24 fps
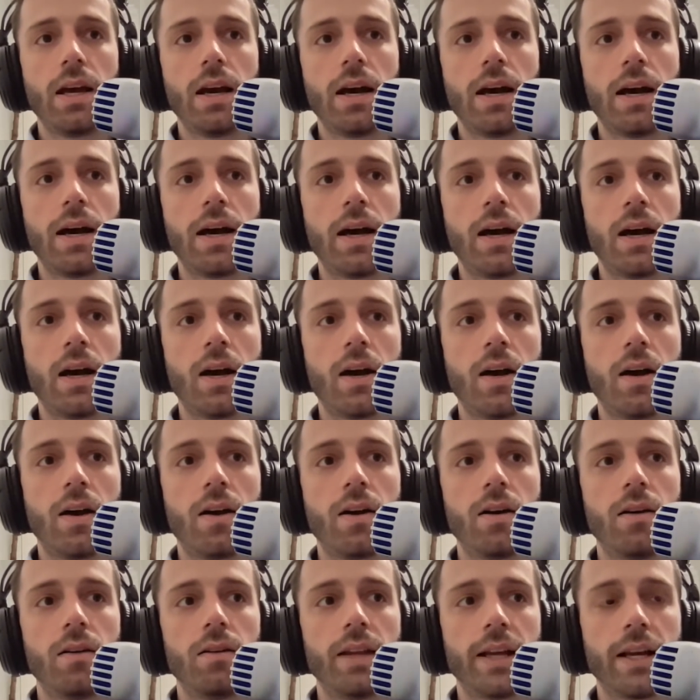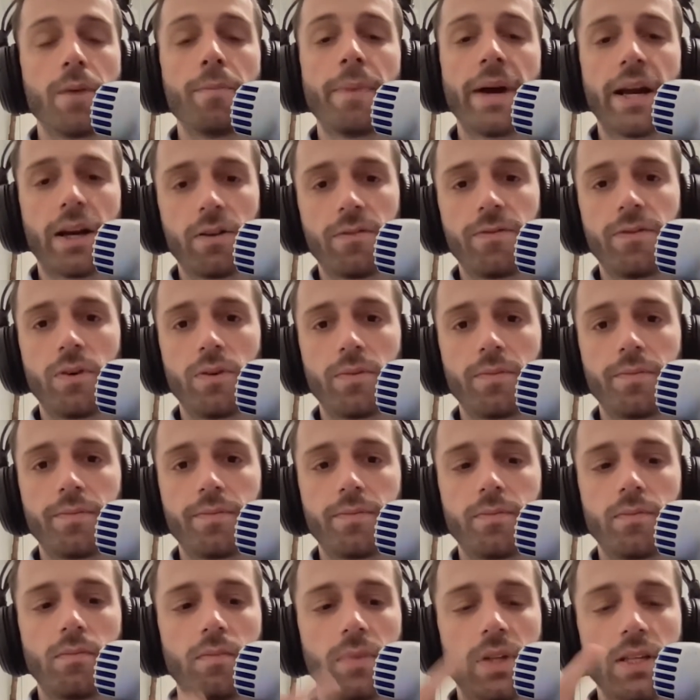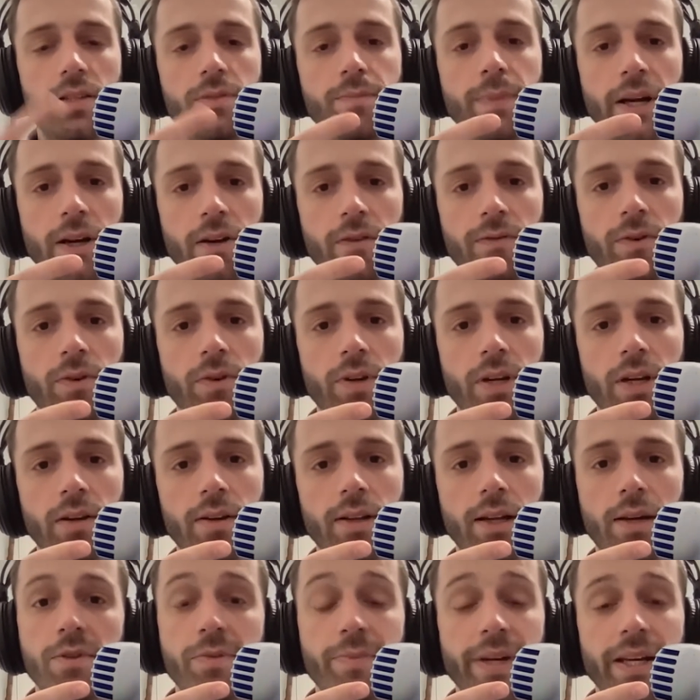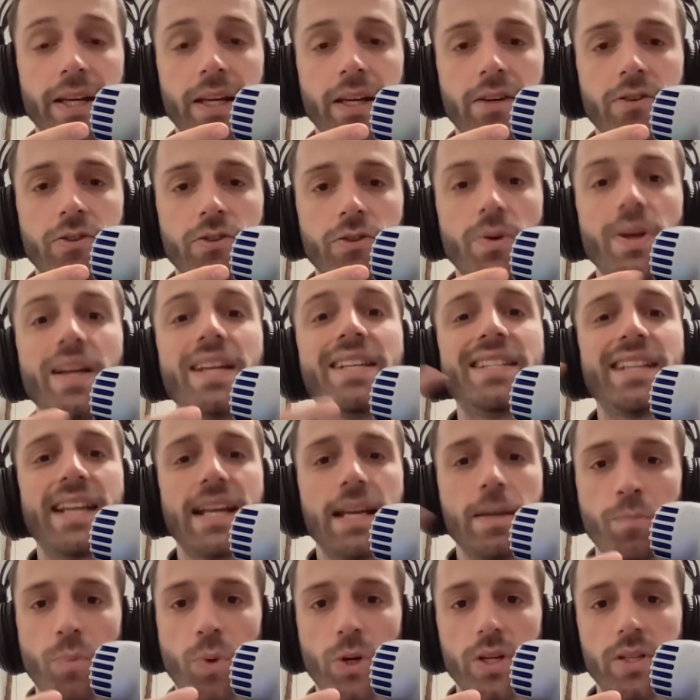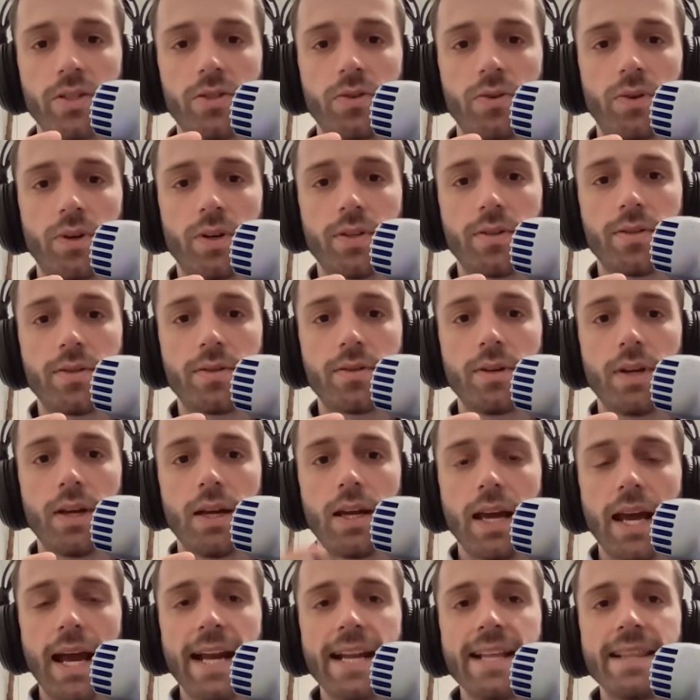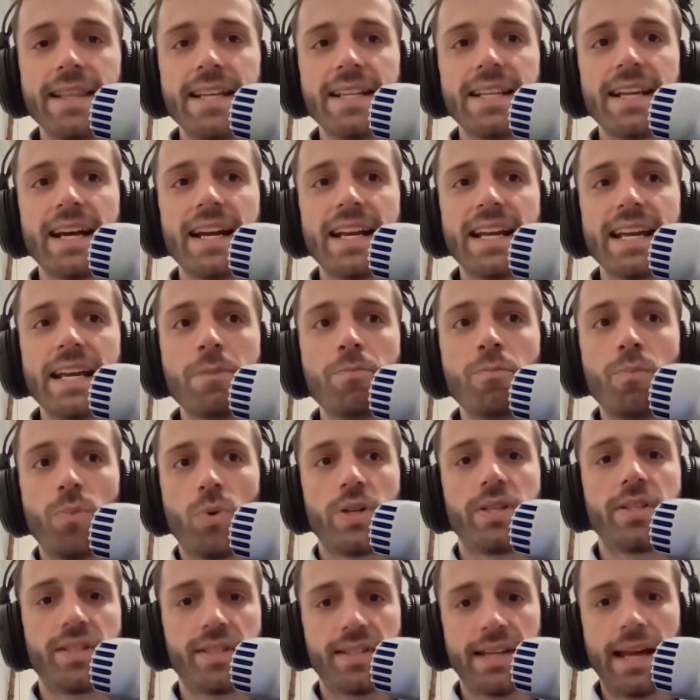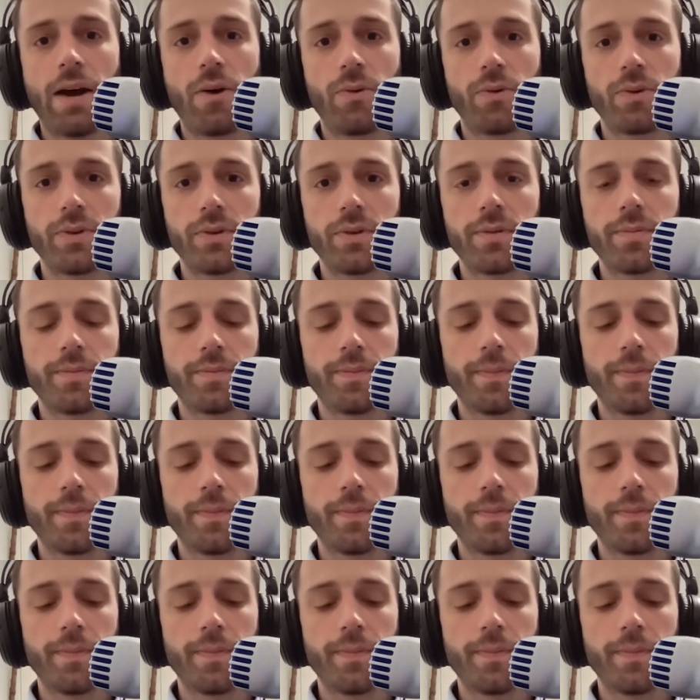like a microphone. This microphone here that I'm speaking into is an input source. Anything that inputs sound,